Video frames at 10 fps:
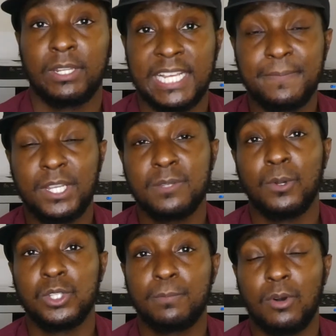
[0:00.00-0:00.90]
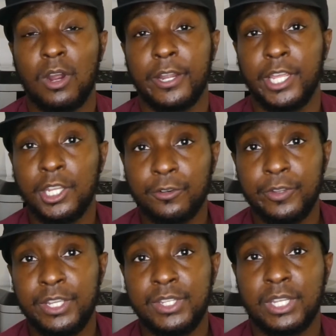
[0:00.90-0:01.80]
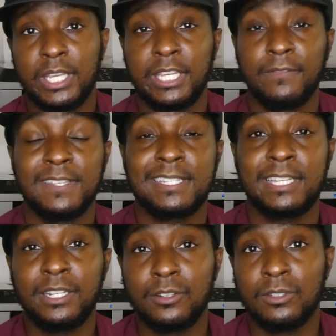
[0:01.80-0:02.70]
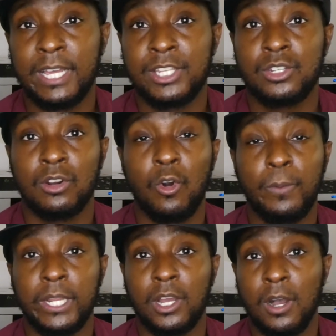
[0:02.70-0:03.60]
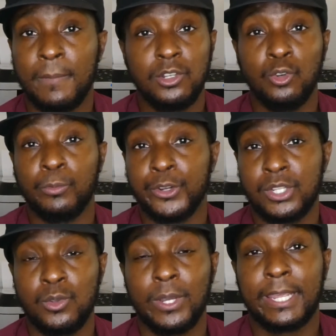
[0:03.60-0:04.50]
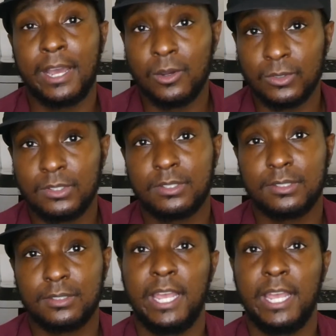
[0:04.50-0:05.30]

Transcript: That's because multiple hard inquiries can give the signal that you're opening up numerous new accounts.